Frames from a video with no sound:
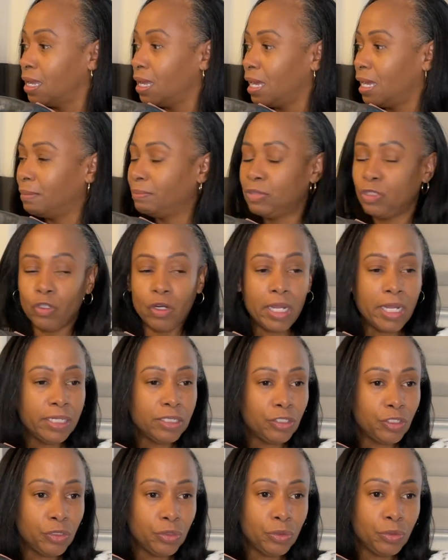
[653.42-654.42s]
I'm trying
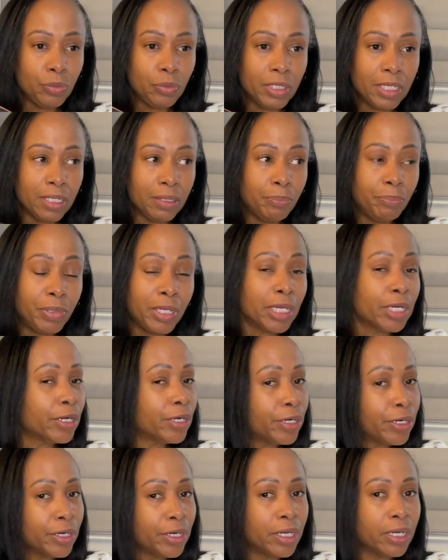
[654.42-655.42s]
to get
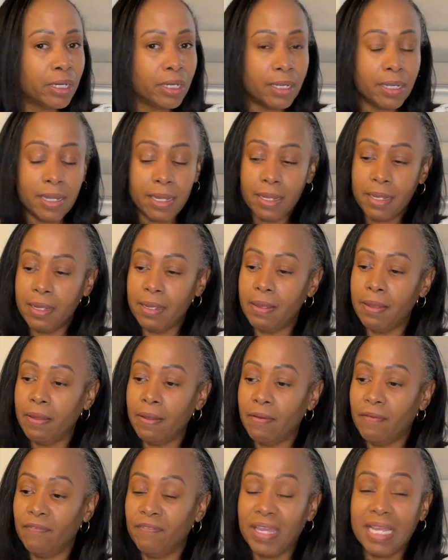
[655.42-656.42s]
bigger uh,
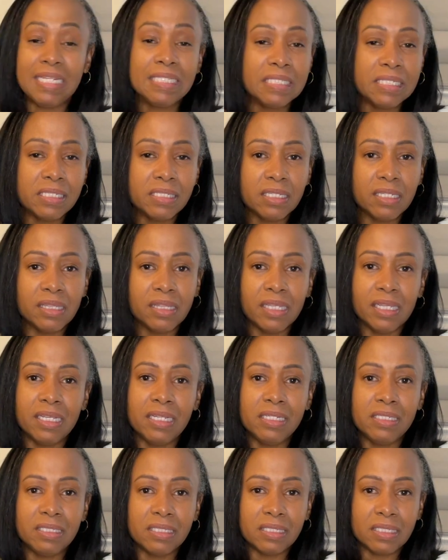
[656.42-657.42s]
vases and
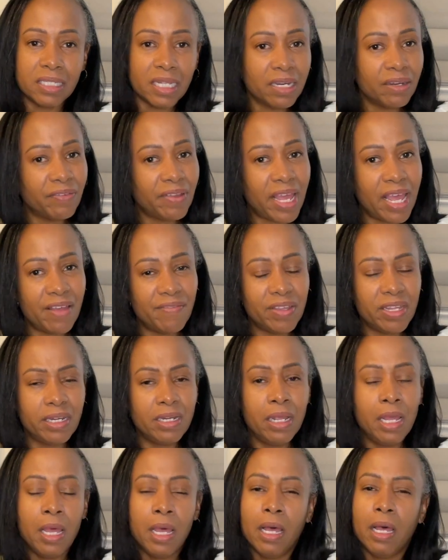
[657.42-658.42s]
things instead of having
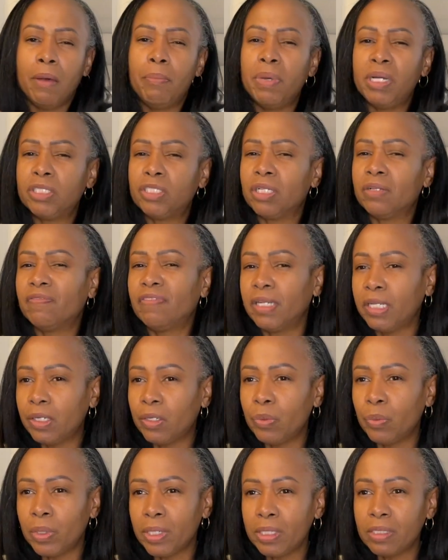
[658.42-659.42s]
a bunch of
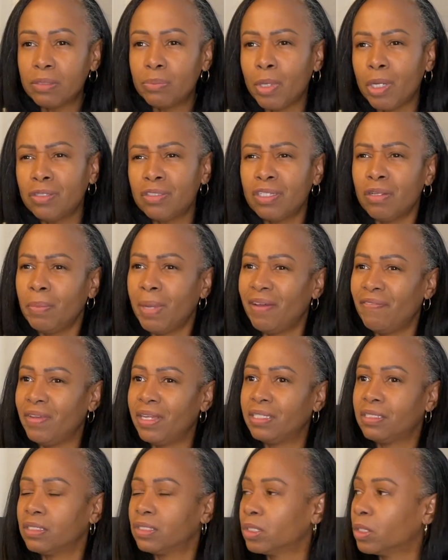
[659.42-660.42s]
little ones. Most of my
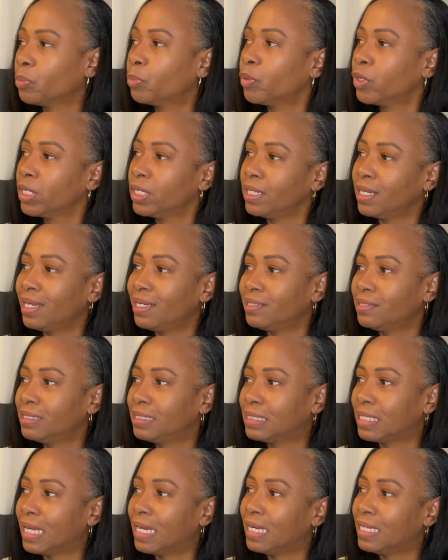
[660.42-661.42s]
vases are pretty nice
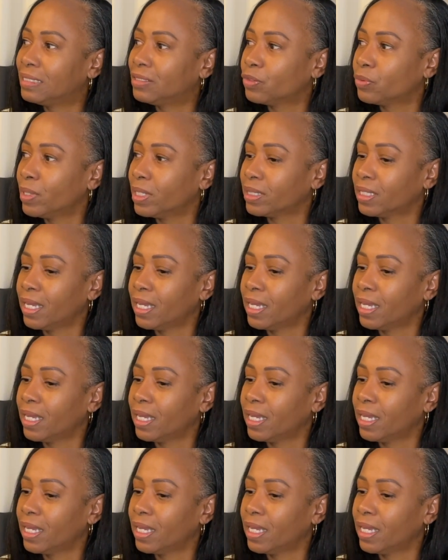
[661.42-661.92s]
size throughout the